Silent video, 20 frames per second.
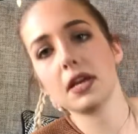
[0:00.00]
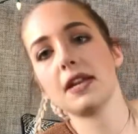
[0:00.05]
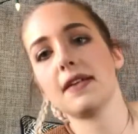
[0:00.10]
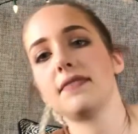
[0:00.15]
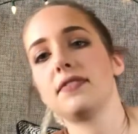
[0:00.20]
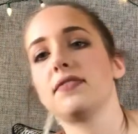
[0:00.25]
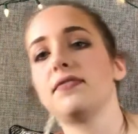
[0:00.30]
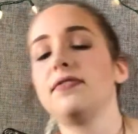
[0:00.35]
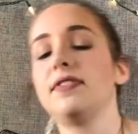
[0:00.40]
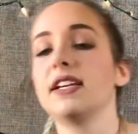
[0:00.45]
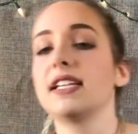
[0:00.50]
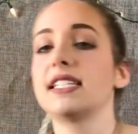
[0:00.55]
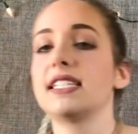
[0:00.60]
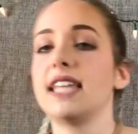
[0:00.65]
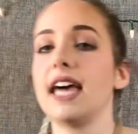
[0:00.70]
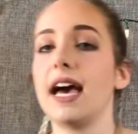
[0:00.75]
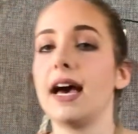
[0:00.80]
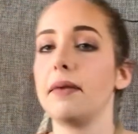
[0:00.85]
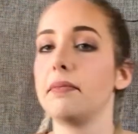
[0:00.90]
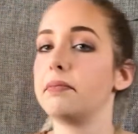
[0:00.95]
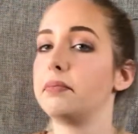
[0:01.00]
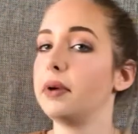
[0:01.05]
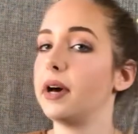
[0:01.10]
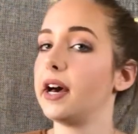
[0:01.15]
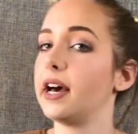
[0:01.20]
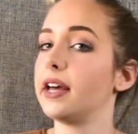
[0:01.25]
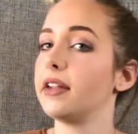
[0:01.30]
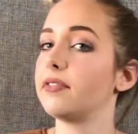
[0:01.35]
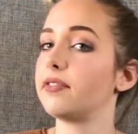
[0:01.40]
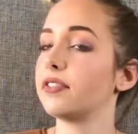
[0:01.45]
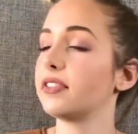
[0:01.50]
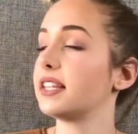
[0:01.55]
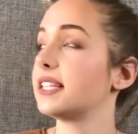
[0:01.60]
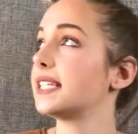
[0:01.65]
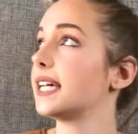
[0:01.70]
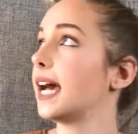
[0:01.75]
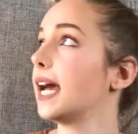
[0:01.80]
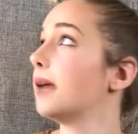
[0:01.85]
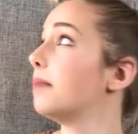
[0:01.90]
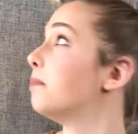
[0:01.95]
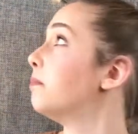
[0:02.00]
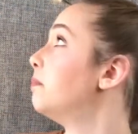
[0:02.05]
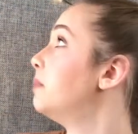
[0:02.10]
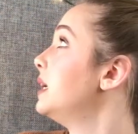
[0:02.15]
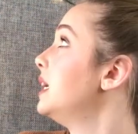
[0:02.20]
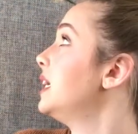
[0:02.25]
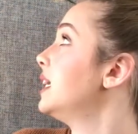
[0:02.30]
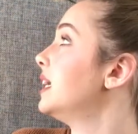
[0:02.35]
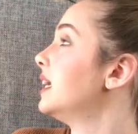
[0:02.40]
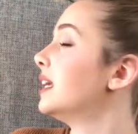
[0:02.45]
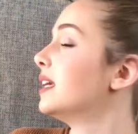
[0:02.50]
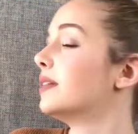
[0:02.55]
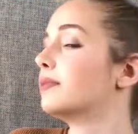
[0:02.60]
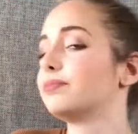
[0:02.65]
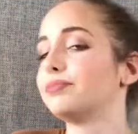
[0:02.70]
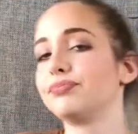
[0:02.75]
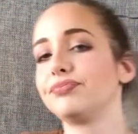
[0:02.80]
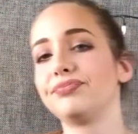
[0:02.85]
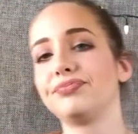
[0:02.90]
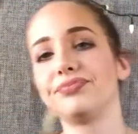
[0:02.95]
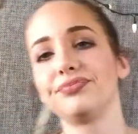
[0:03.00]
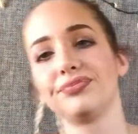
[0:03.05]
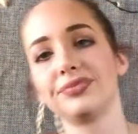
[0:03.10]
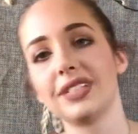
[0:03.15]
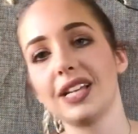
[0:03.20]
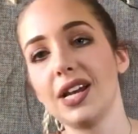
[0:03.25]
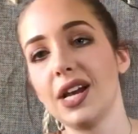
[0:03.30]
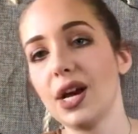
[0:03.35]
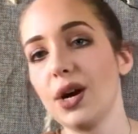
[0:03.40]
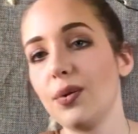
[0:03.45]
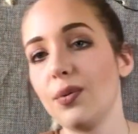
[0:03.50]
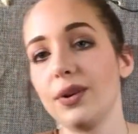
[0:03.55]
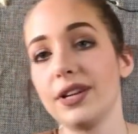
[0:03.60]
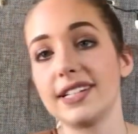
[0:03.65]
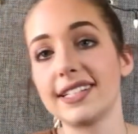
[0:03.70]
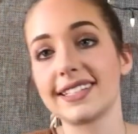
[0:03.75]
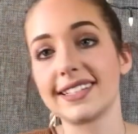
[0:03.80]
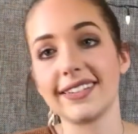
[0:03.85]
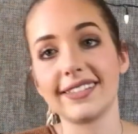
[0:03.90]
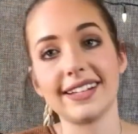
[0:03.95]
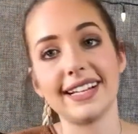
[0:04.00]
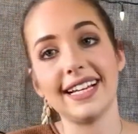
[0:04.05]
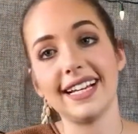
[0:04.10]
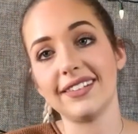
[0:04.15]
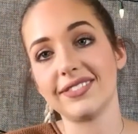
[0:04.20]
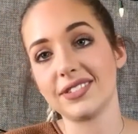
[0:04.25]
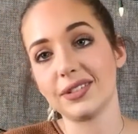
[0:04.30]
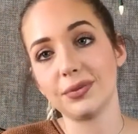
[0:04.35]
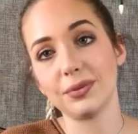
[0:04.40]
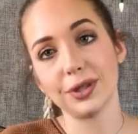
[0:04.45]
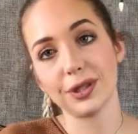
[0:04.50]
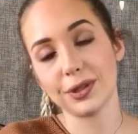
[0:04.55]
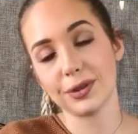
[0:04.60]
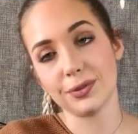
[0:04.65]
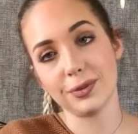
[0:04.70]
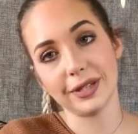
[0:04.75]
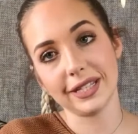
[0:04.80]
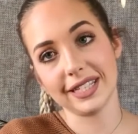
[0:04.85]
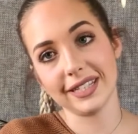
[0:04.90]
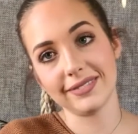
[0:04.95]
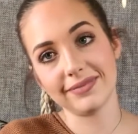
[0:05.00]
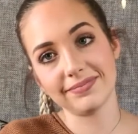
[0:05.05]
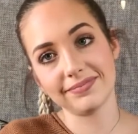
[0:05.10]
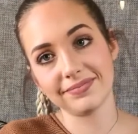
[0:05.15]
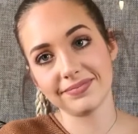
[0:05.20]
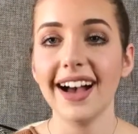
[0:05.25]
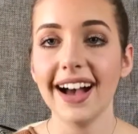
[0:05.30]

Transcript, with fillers: gonna have to fix that. But for the time being, we just gonna have to work with it.